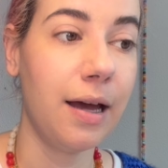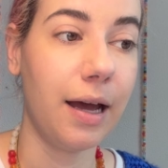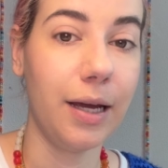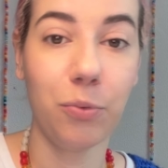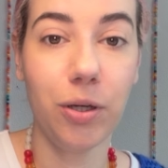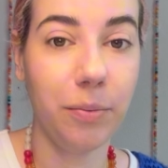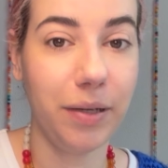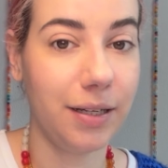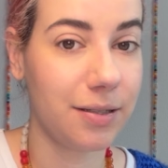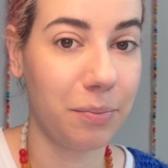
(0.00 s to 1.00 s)
It wouldn't
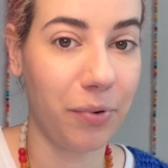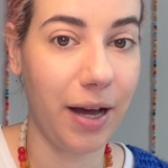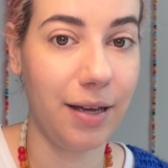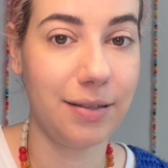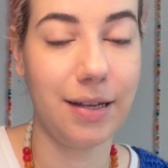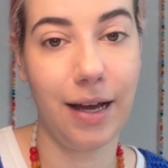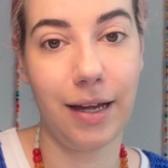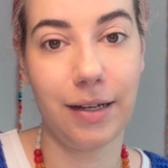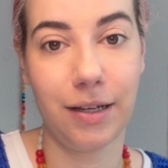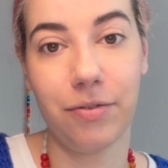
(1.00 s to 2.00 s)
be a surprise
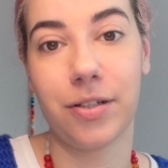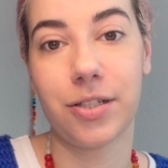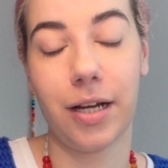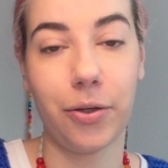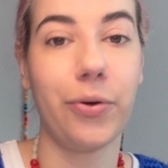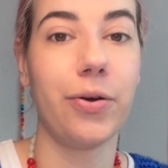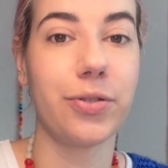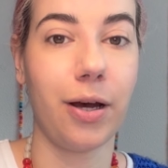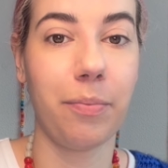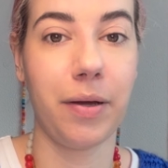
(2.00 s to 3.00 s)
that if a child
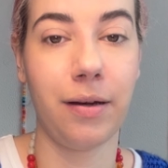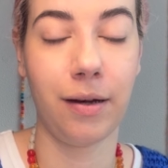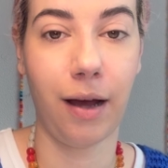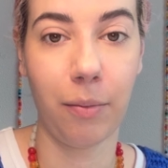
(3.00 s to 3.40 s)
grows up in an